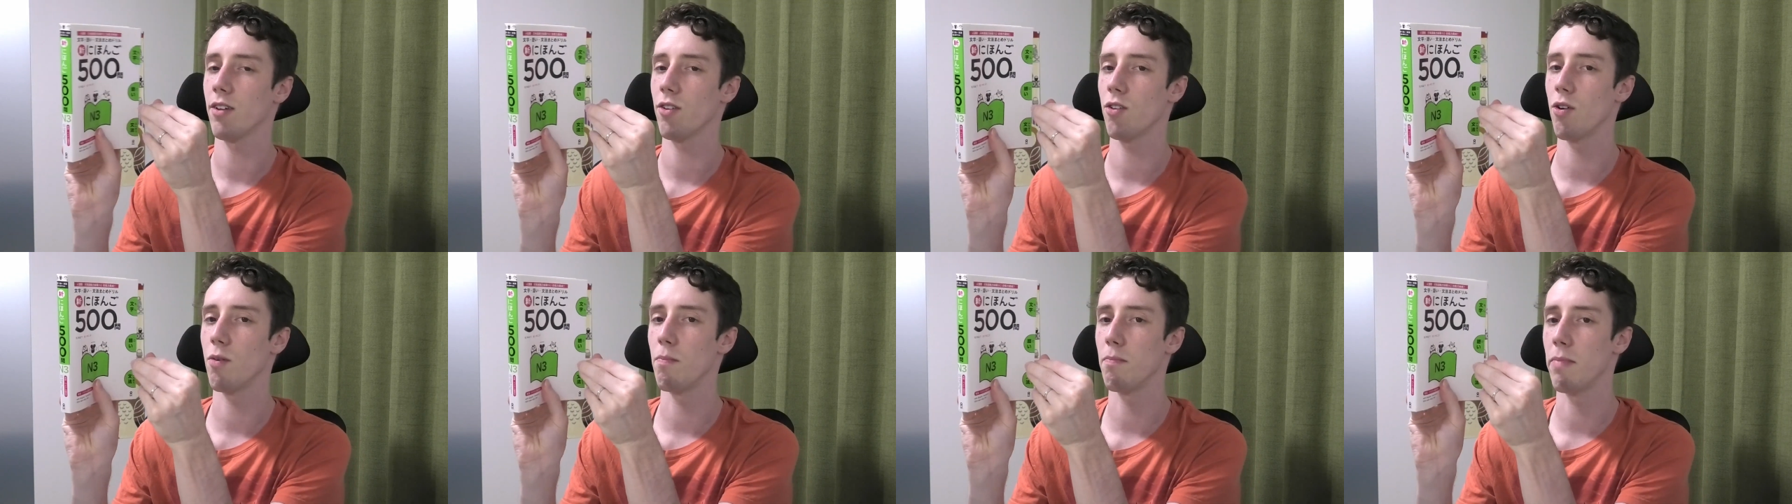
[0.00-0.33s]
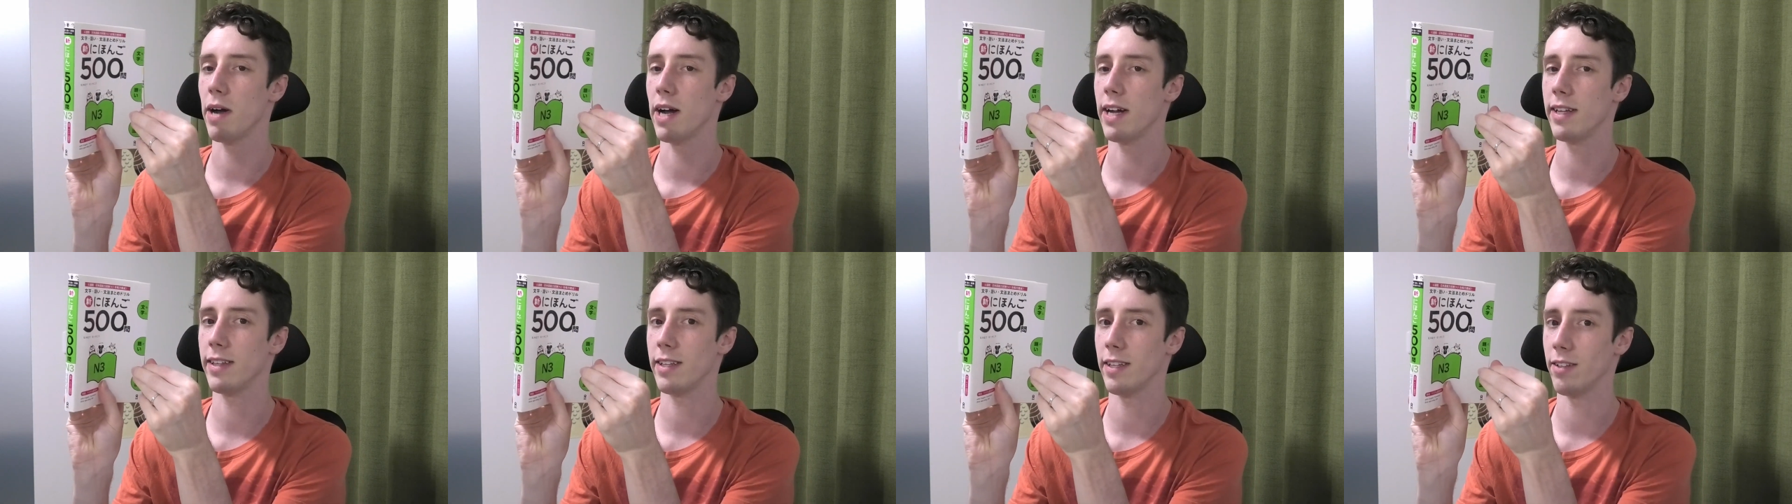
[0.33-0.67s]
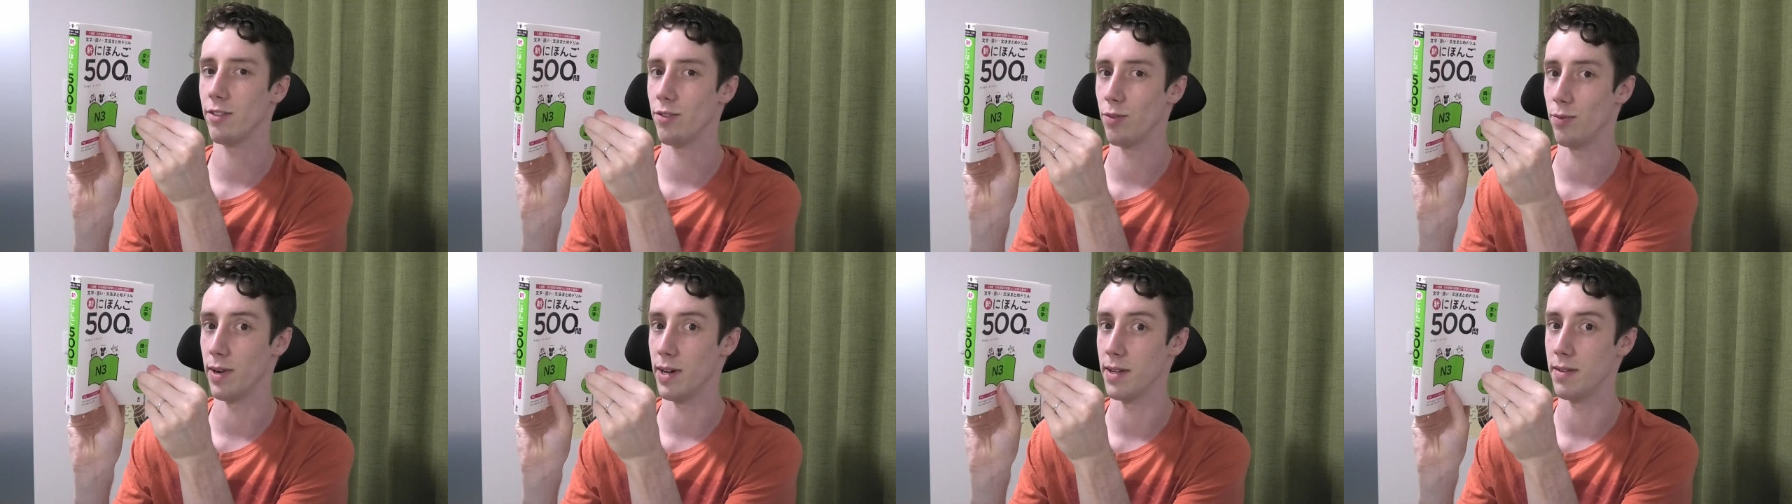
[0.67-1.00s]
combined
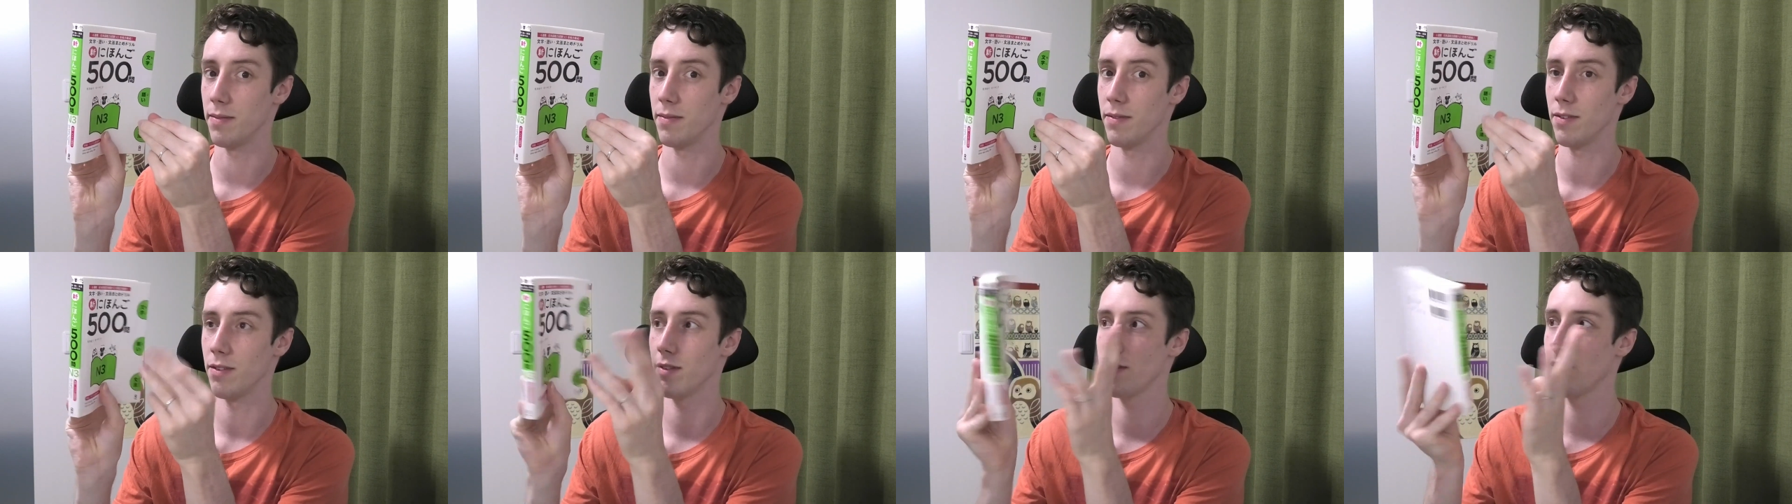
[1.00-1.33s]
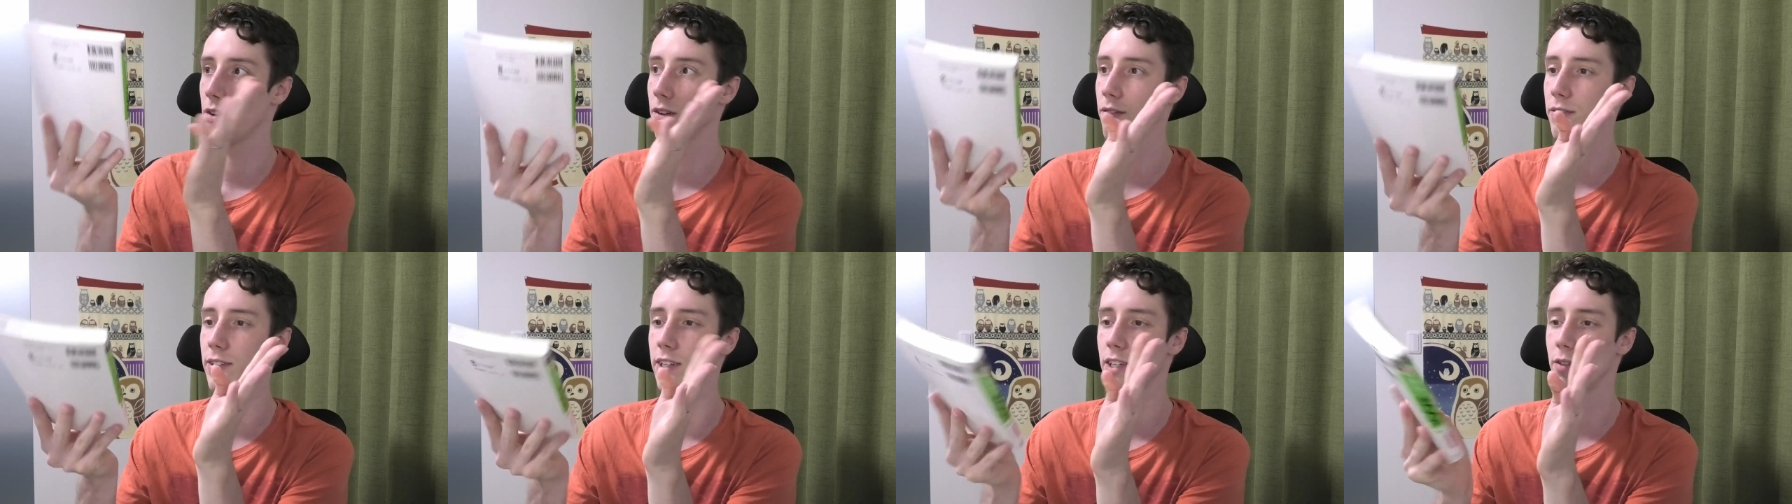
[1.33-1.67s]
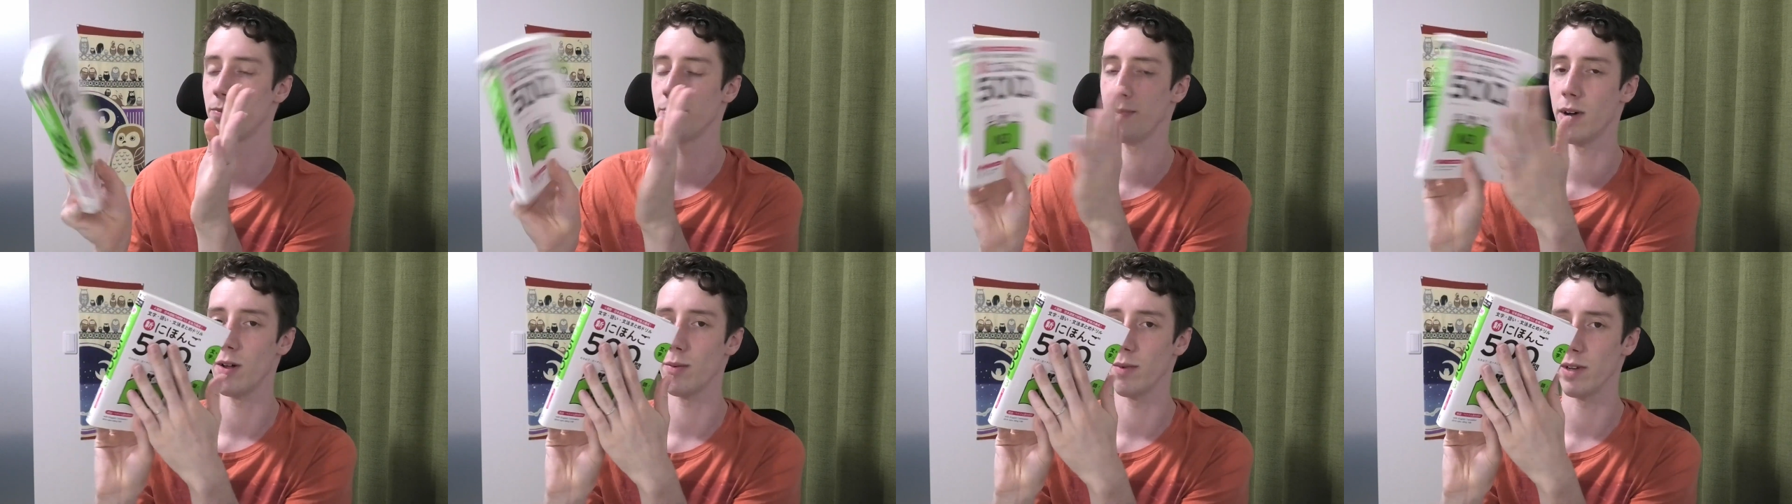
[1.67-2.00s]
into one of these
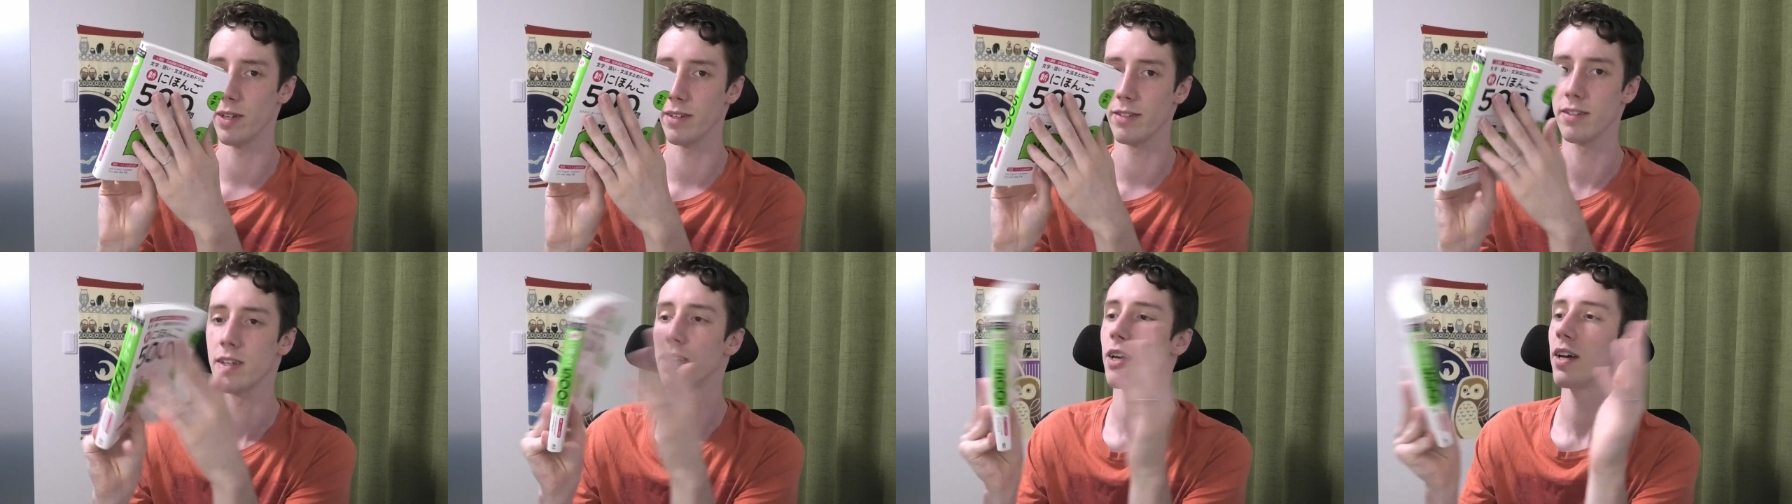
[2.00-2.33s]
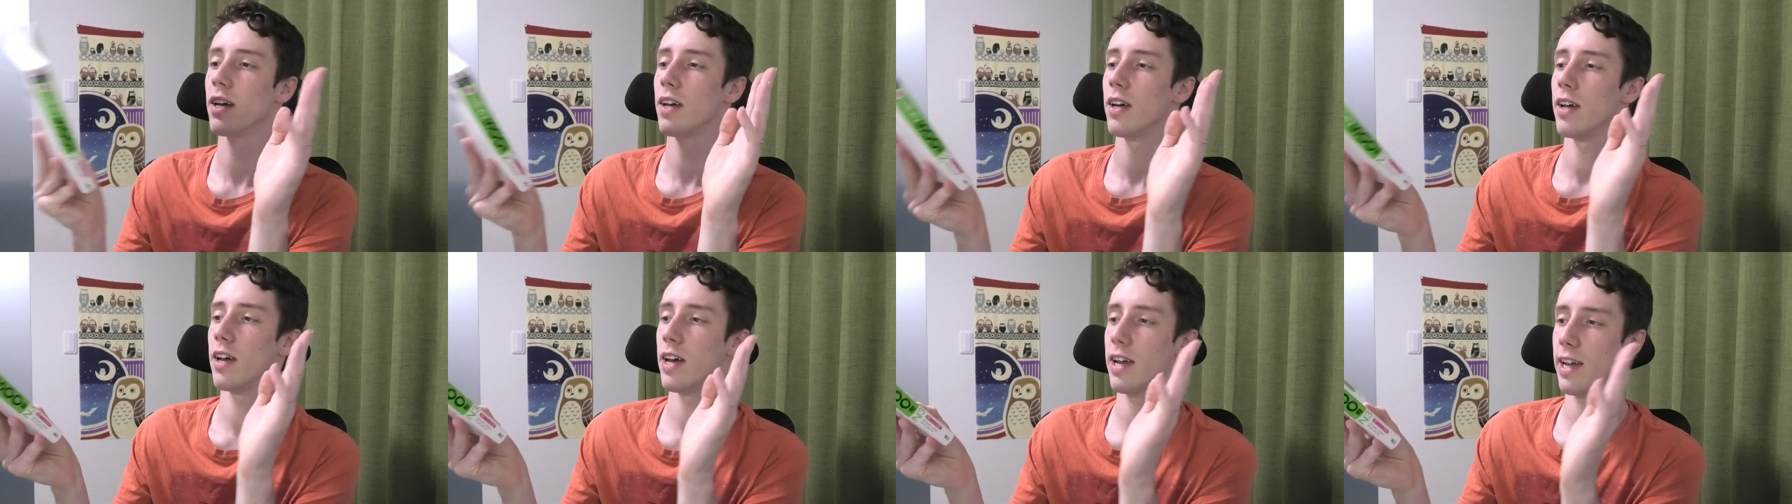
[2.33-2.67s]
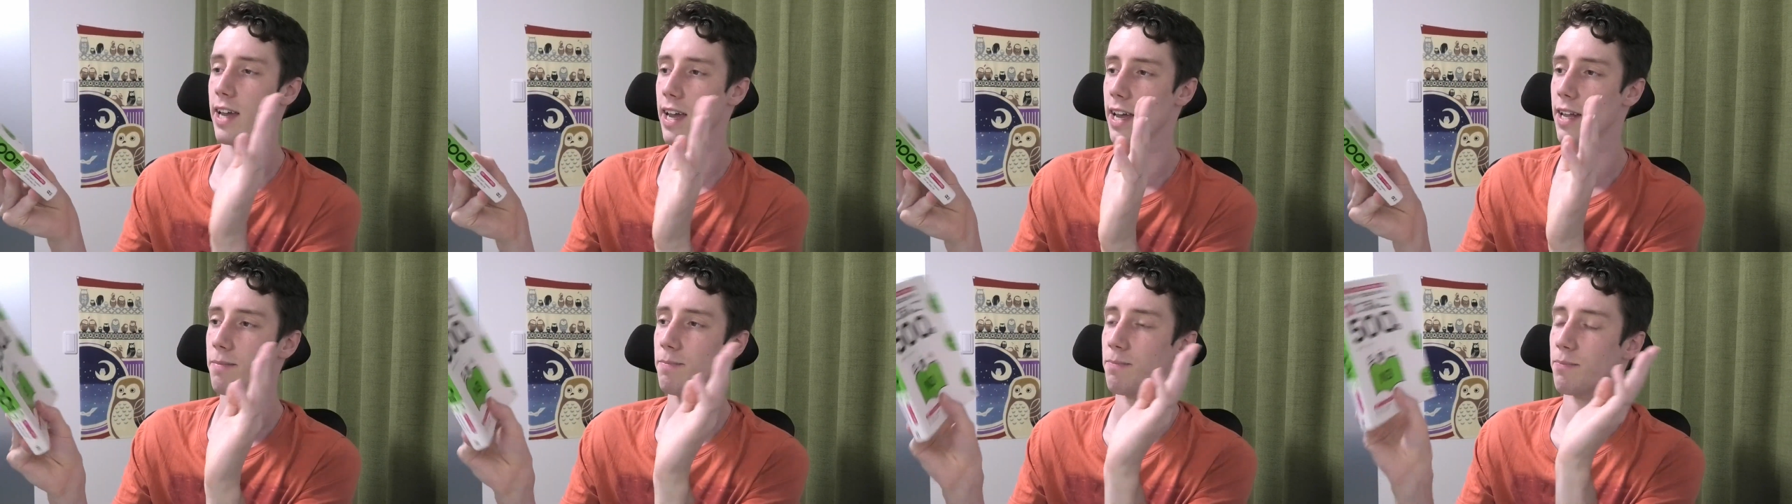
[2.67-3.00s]
smaller ones.
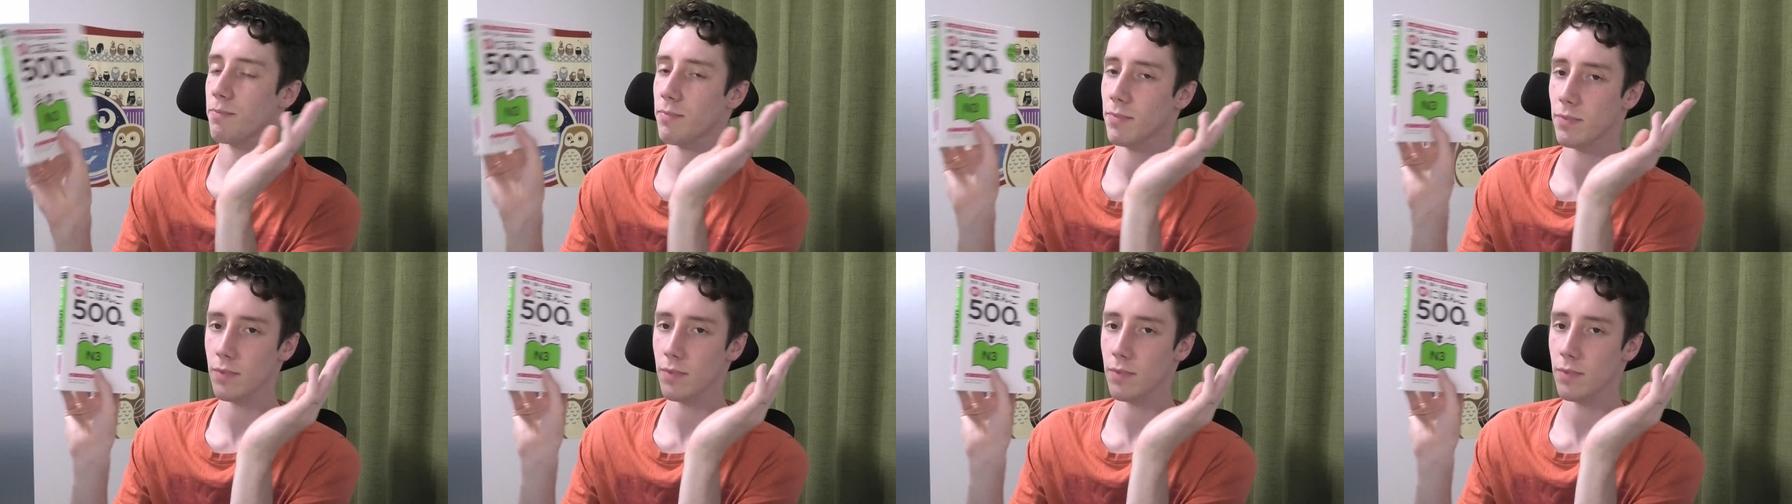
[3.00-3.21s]
Again,